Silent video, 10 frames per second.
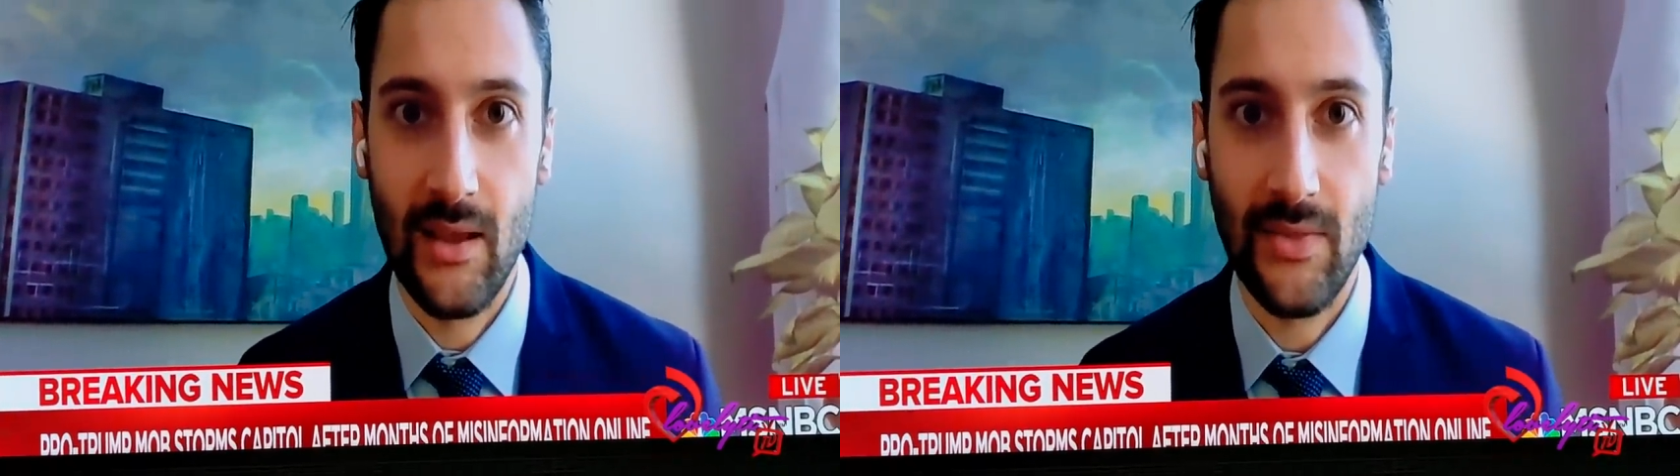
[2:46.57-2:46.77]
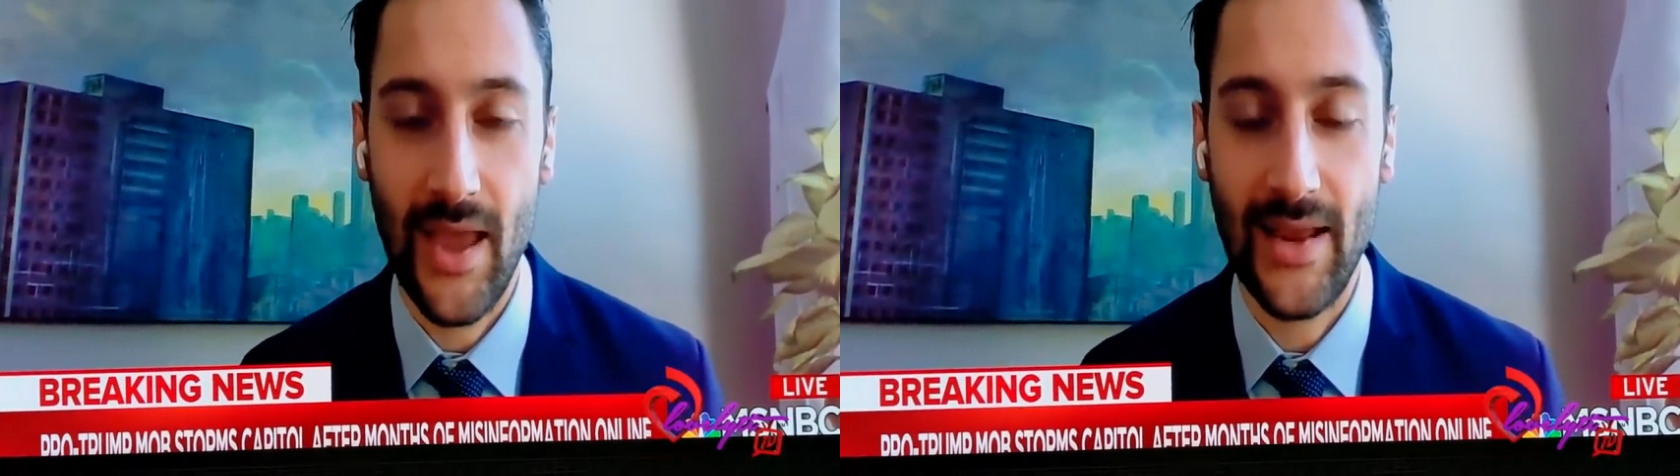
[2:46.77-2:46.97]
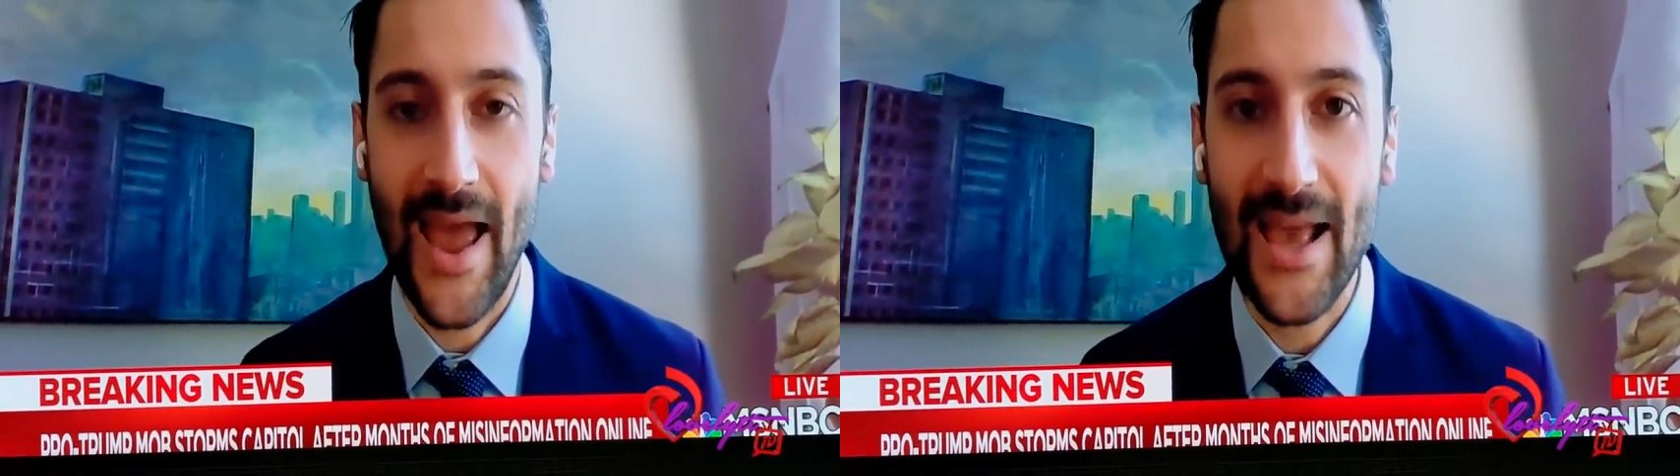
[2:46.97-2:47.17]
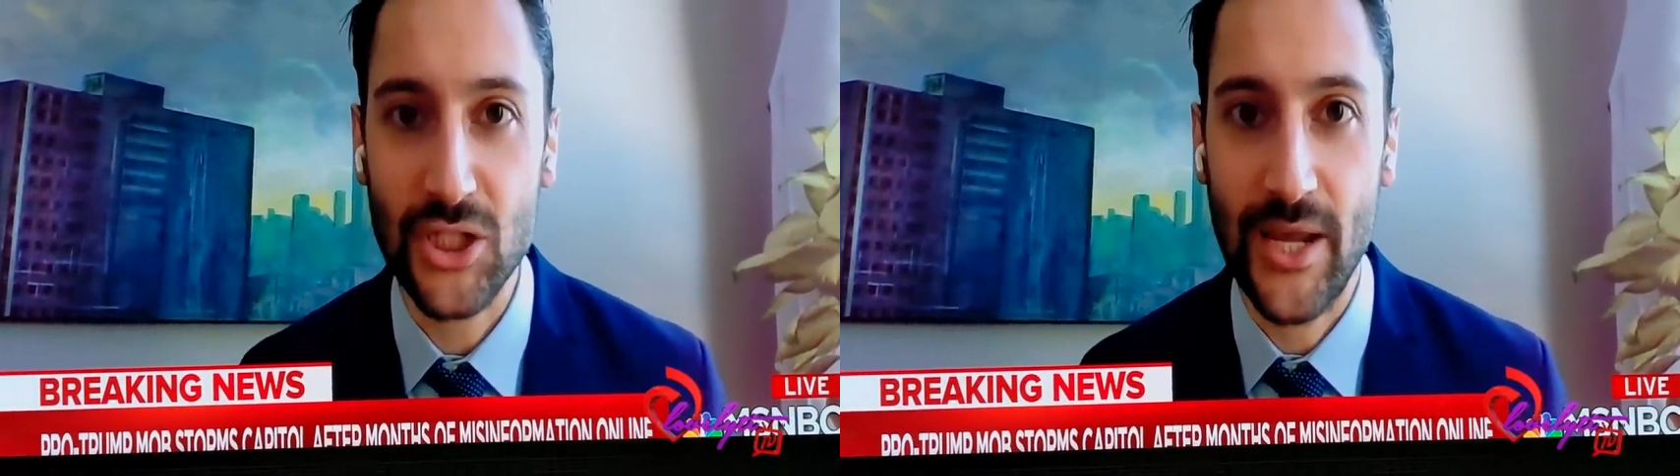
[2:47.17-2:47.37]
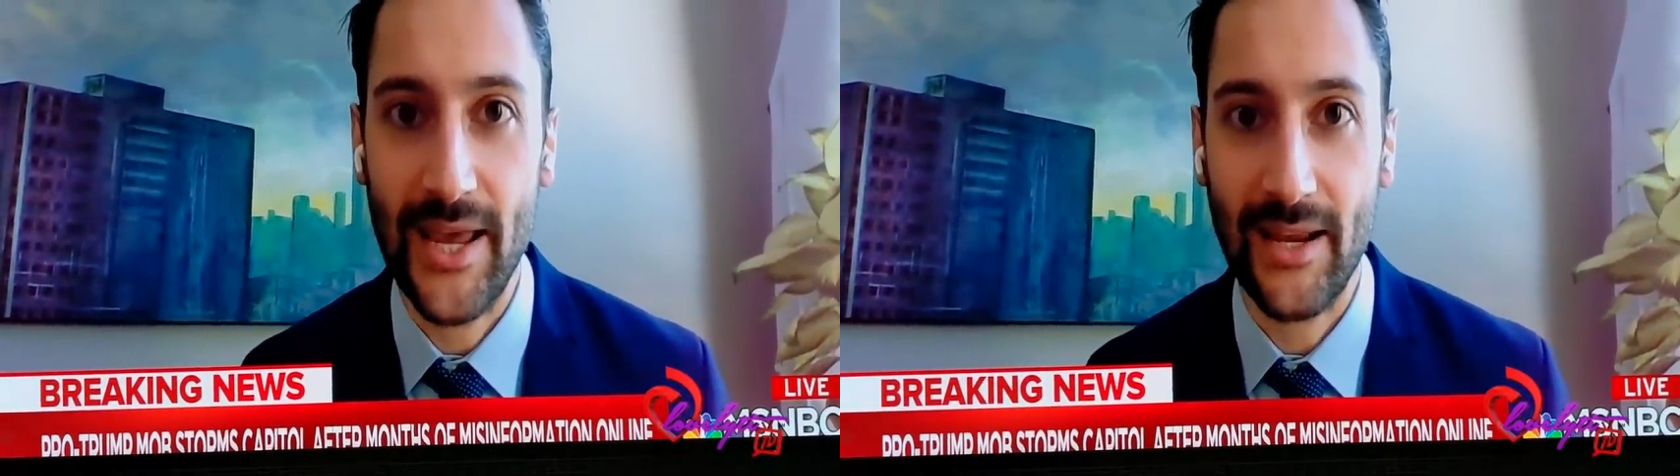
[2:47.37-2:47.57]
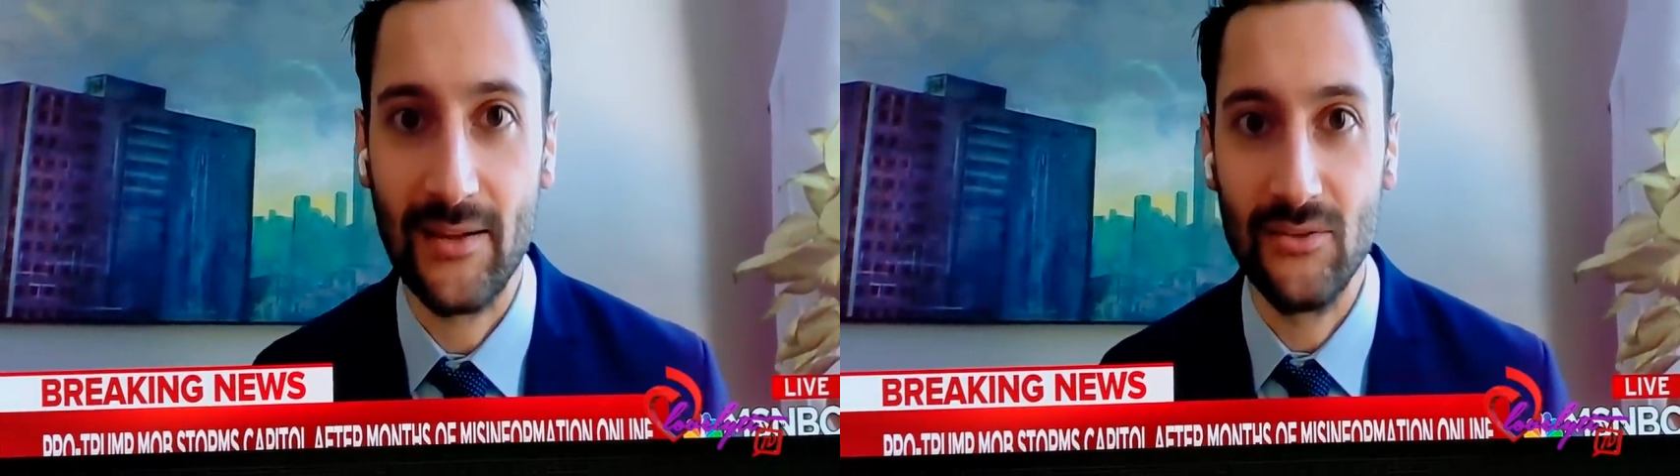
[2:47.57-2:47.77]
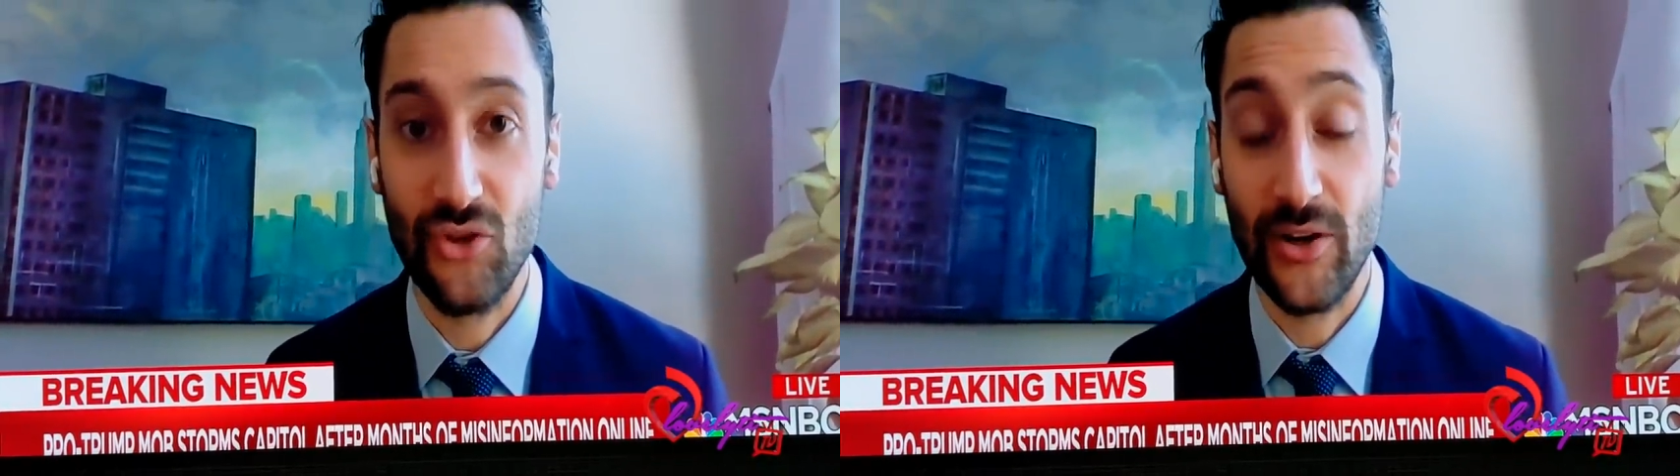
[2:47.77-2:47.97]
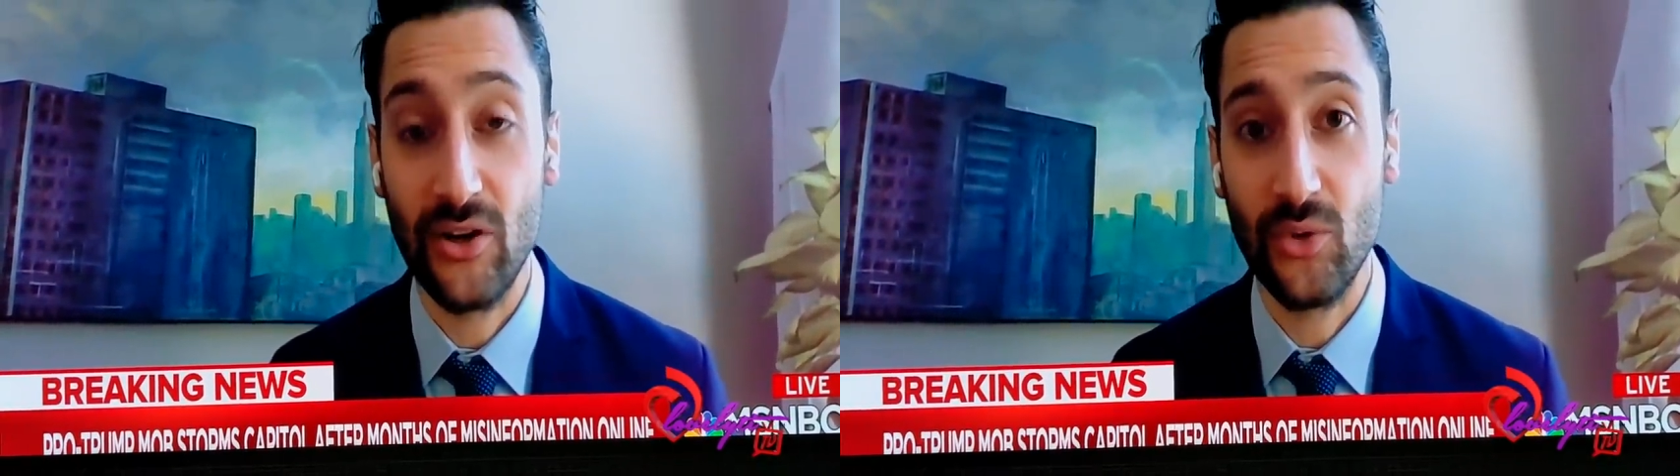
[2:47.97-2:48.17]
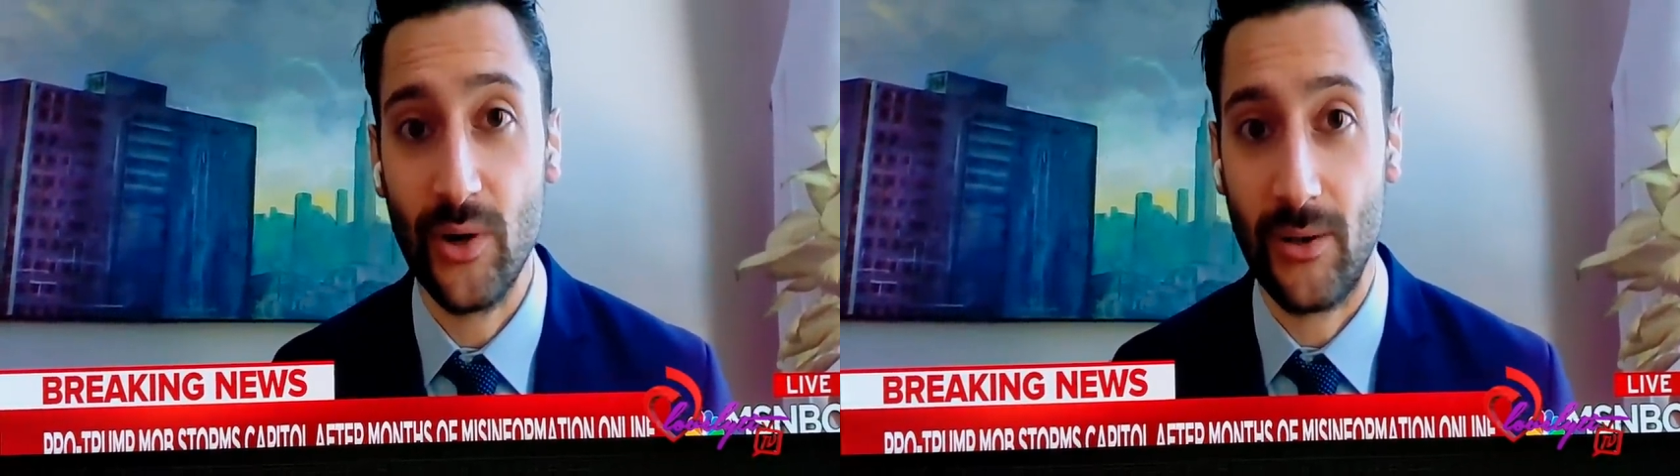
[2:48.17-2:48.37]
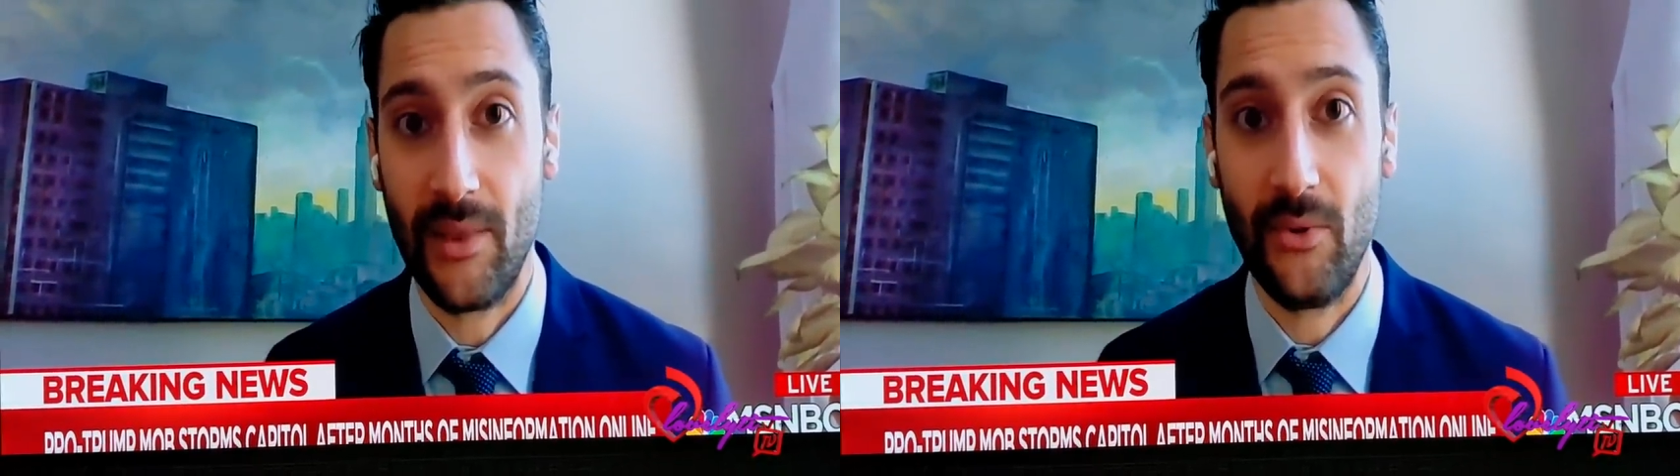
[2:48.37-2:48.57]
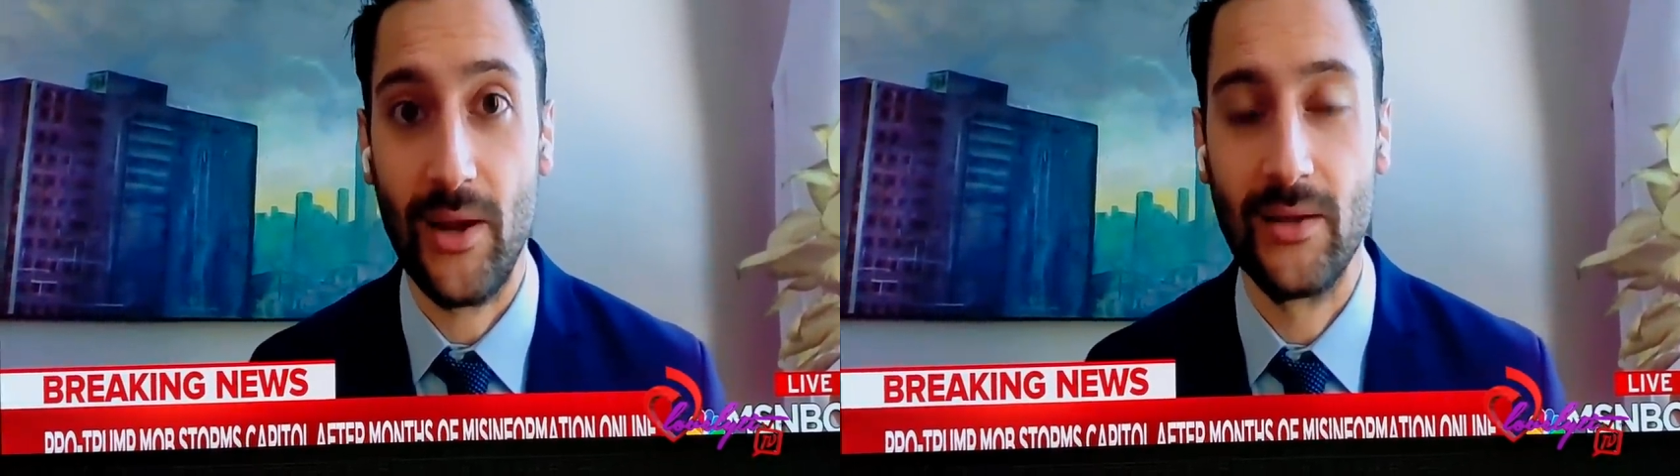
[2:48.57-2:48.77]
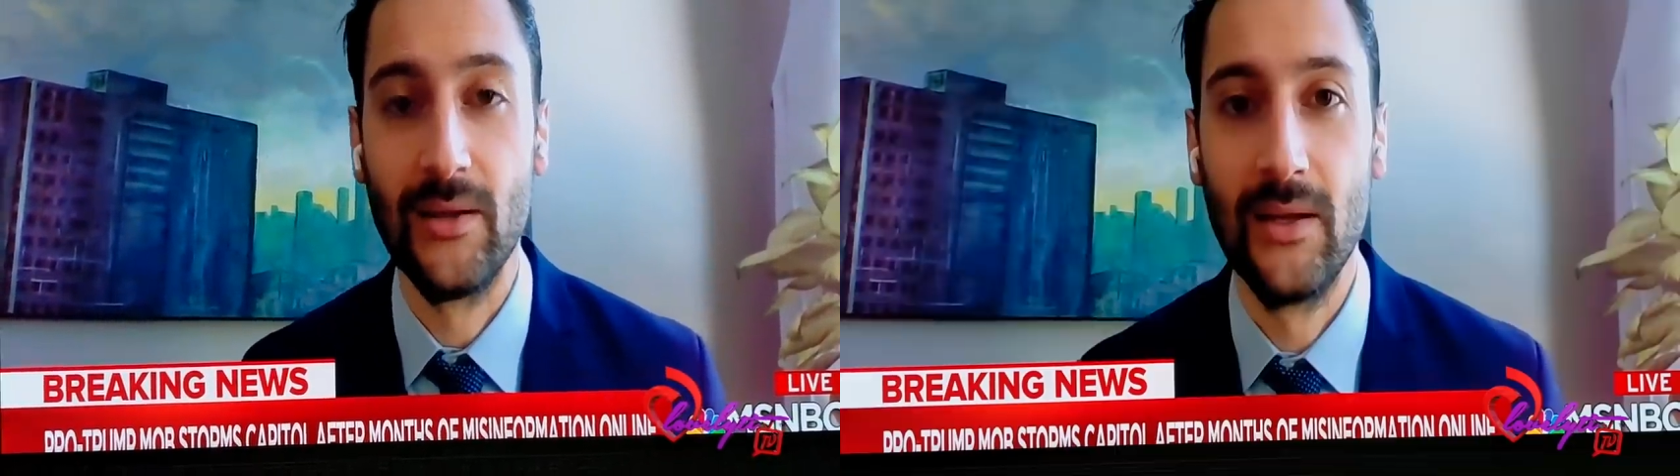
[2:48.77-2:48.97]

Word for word: They had a hashtag, trending on Twitter, by the way.